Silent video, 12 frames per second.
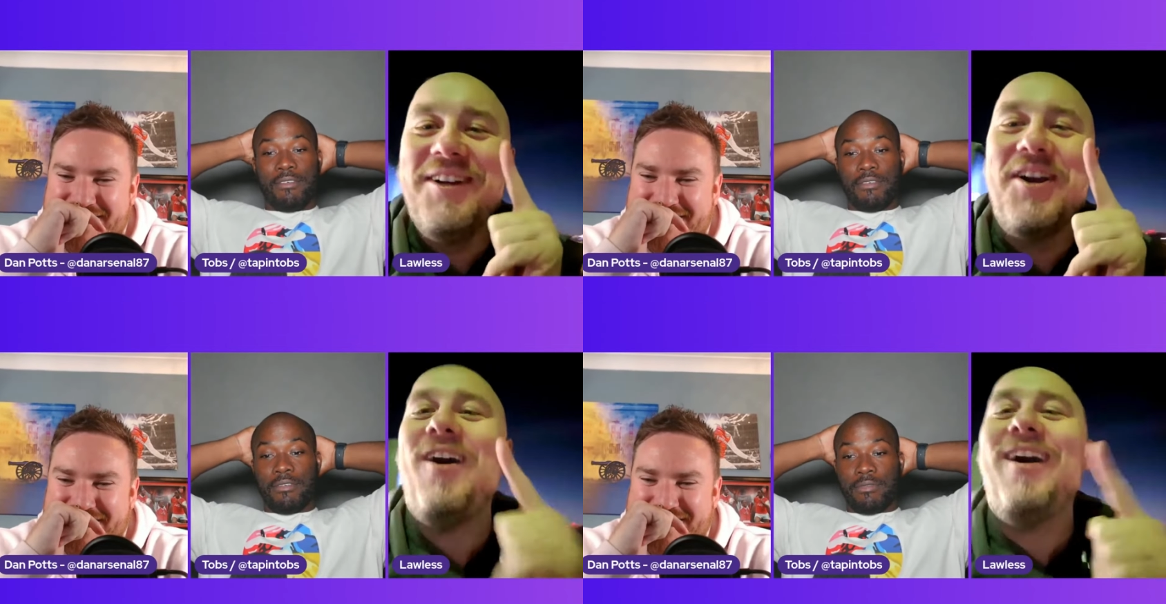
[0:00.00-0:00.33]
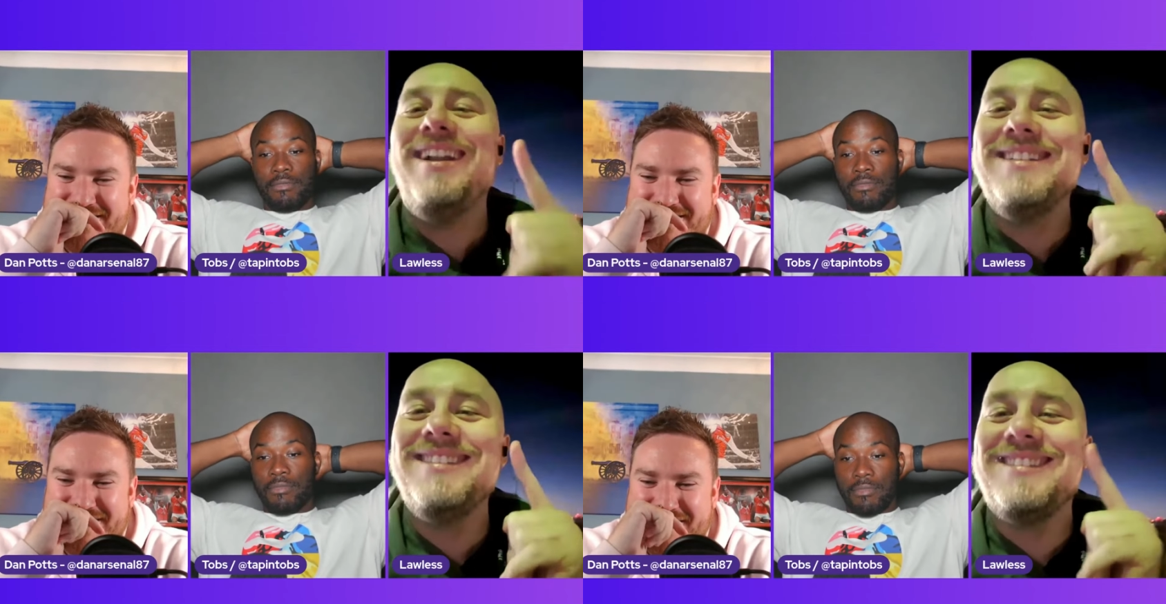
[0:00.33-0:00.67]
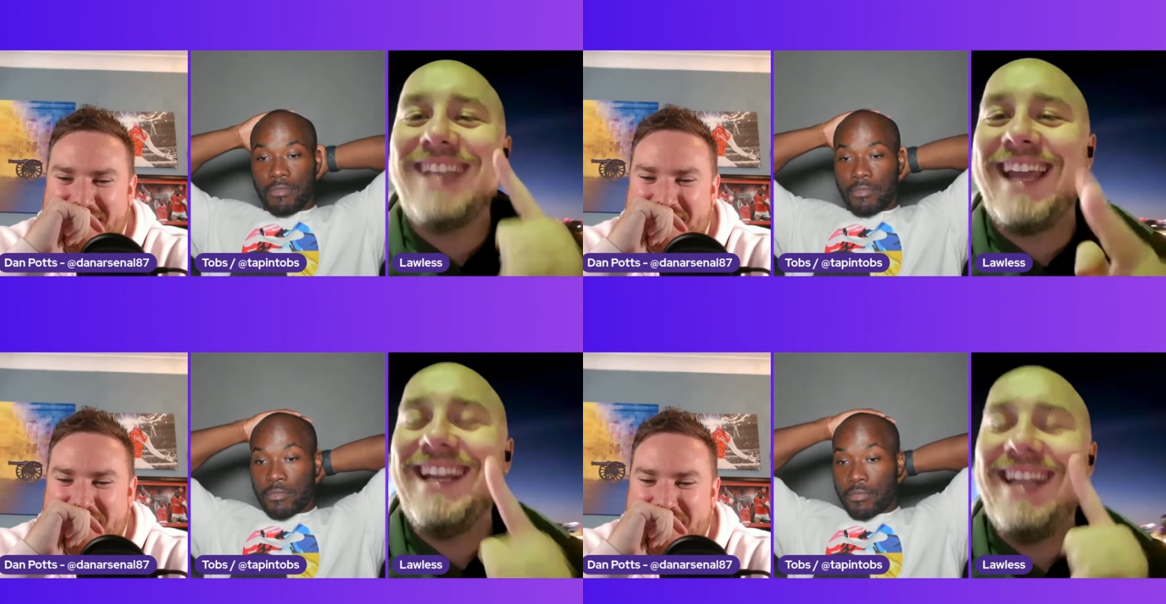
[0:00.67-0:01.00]
Speaker 1: You can't
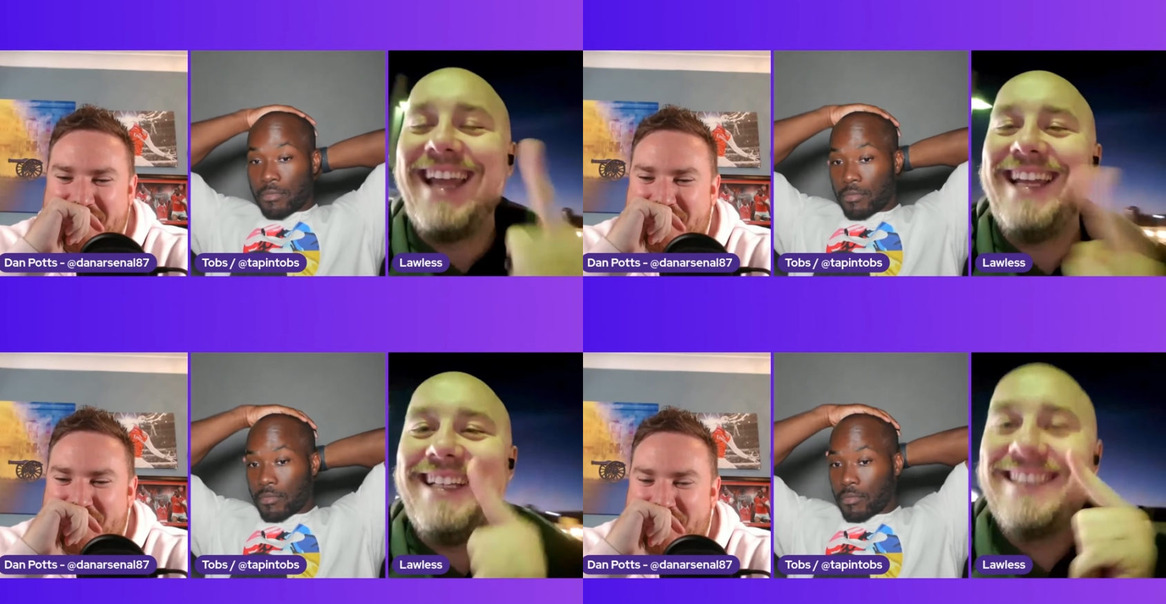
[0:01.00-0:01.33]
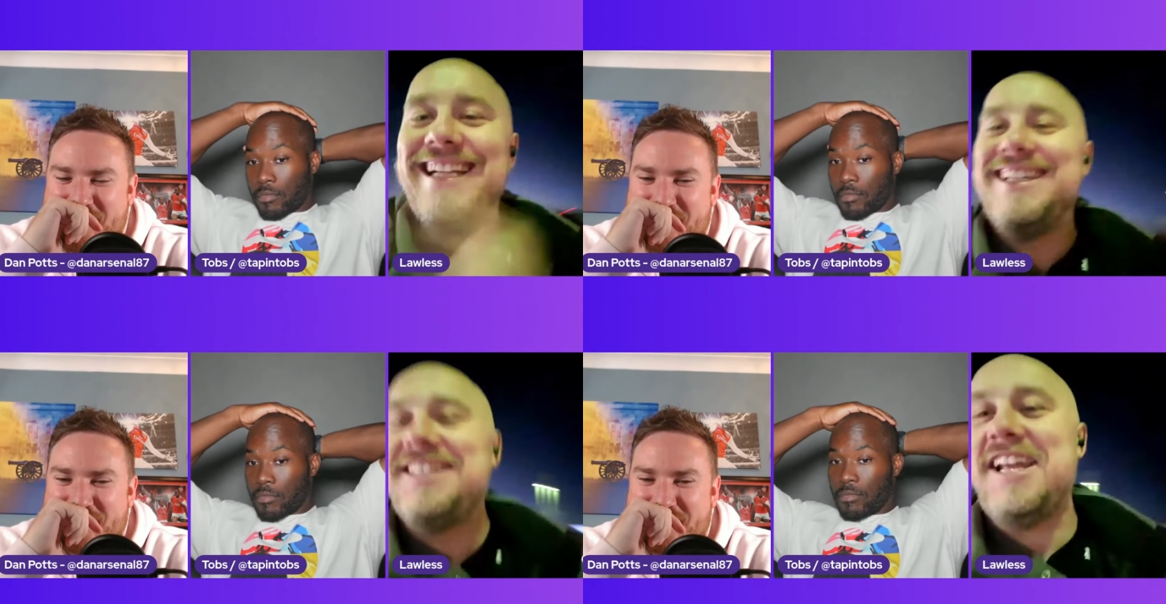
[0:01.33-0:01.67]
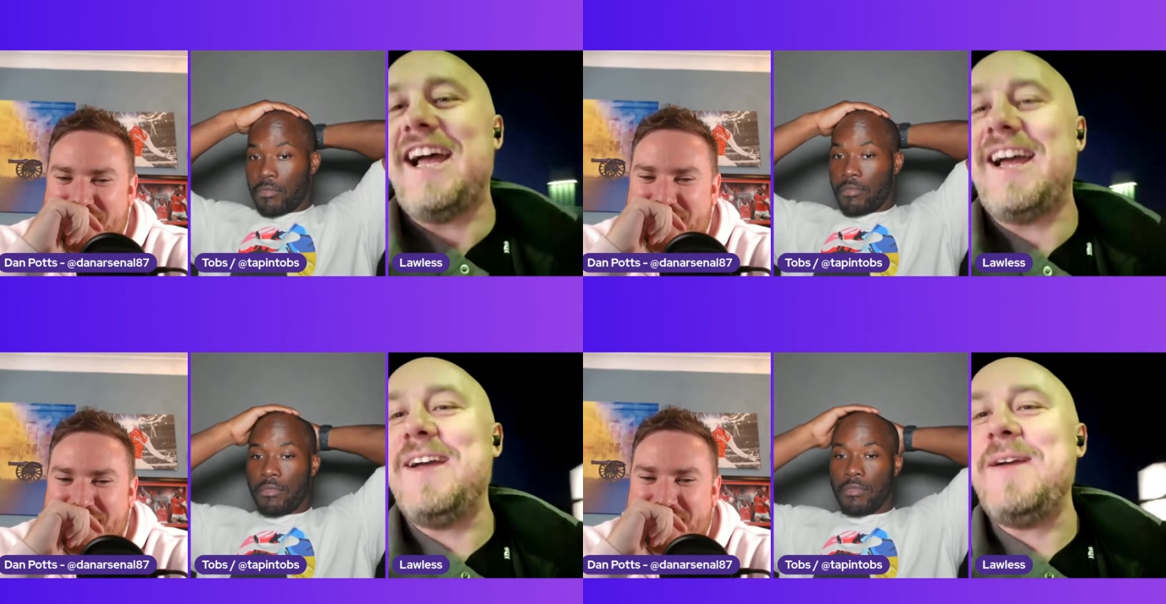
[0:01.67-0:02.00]
say that he
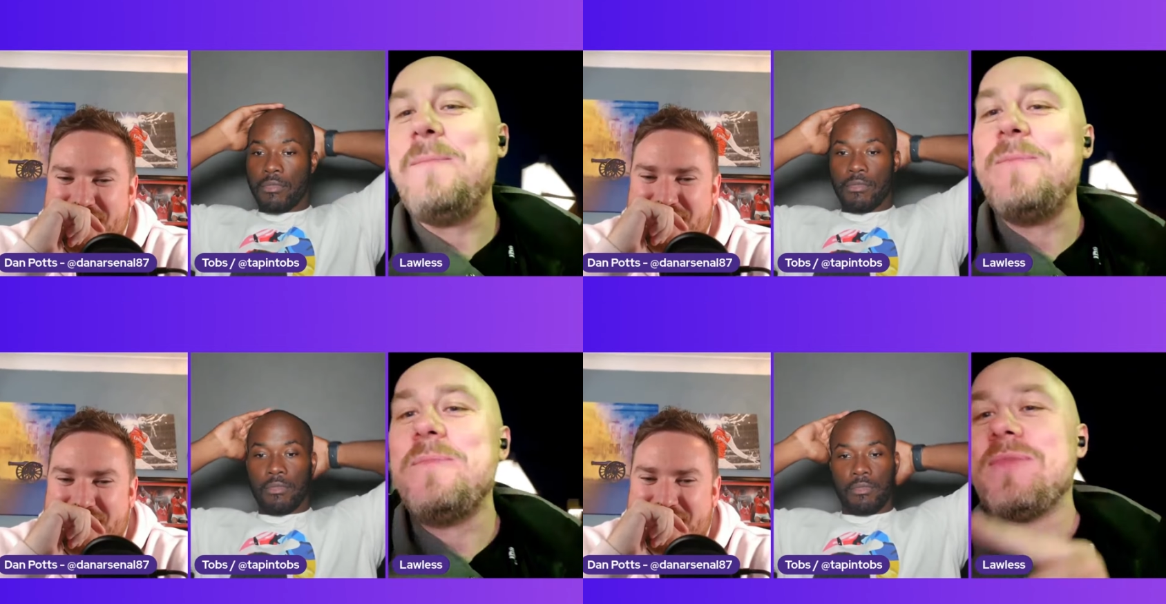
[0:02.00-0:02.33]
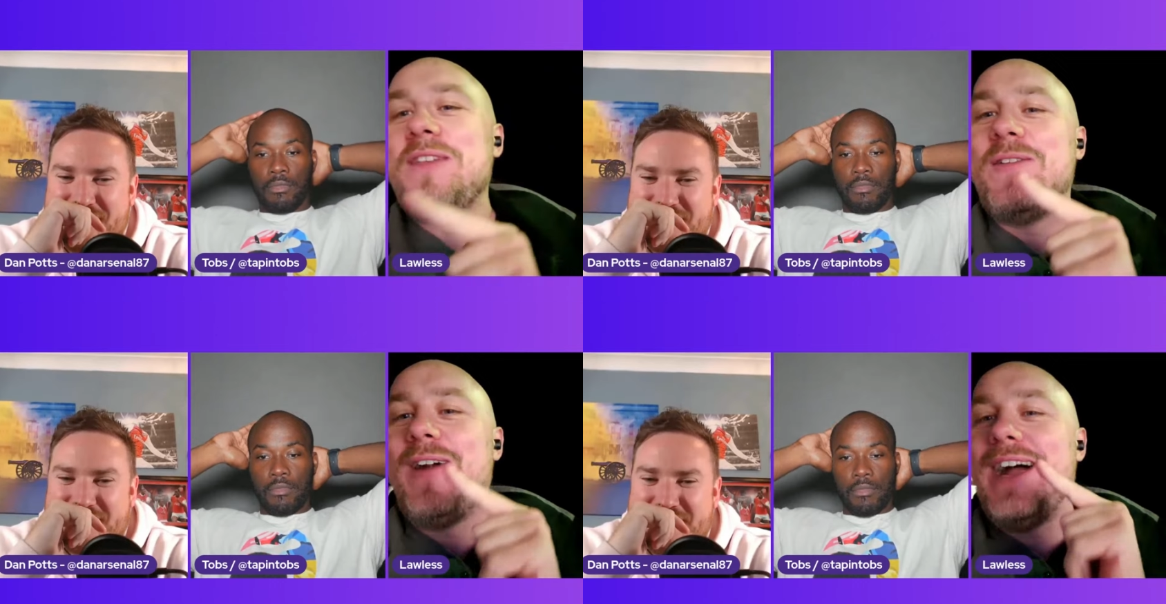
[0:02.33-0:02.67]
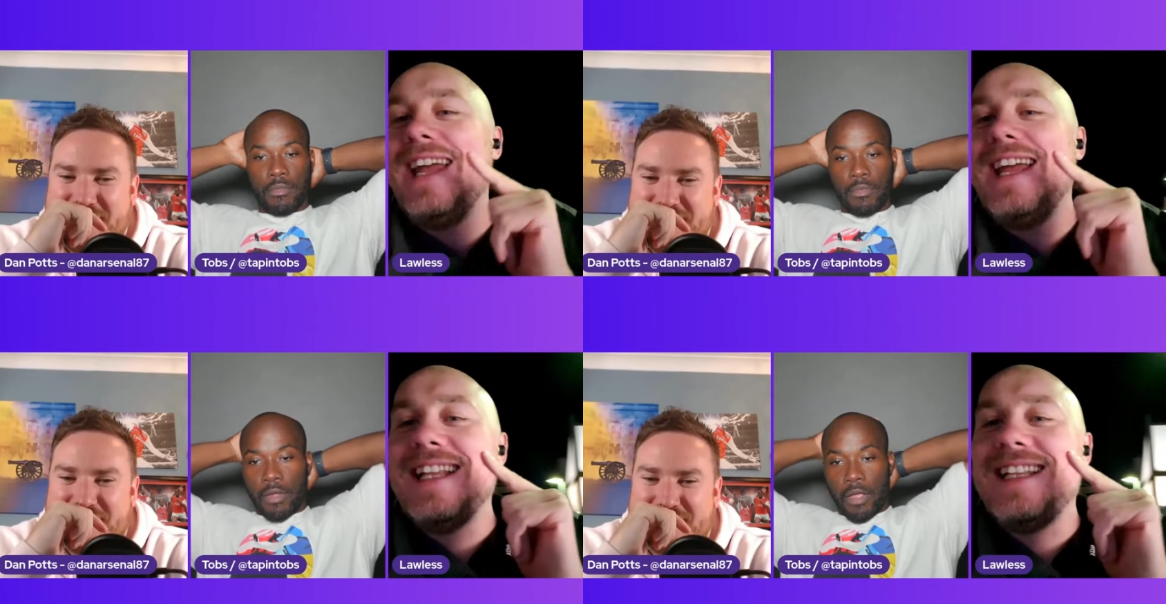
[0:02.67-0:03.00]
did that,
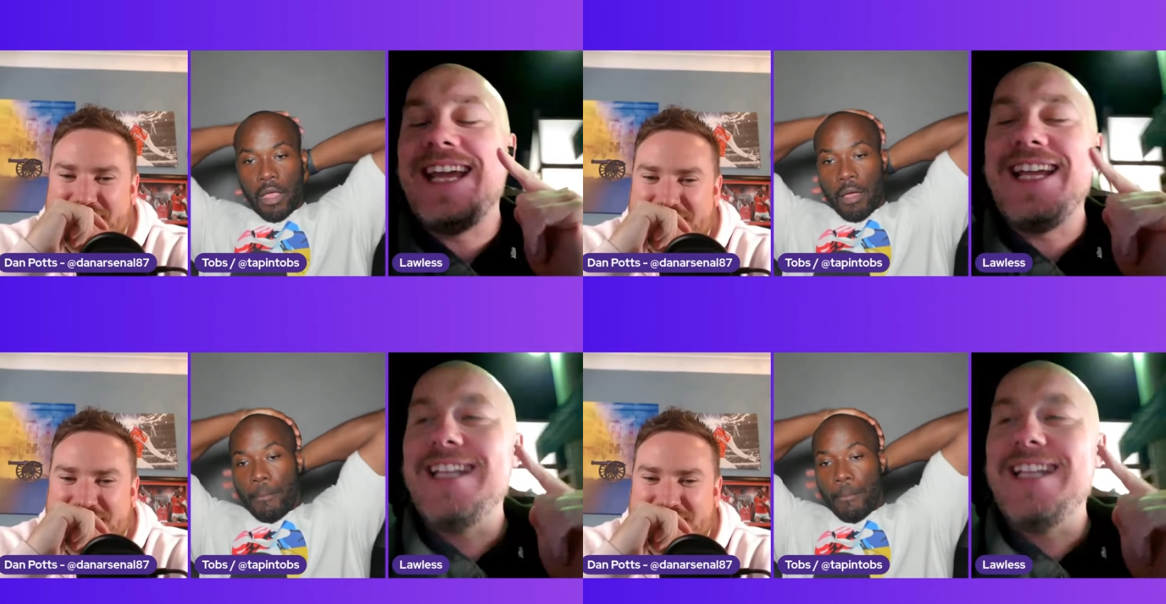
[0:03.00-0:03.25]
right?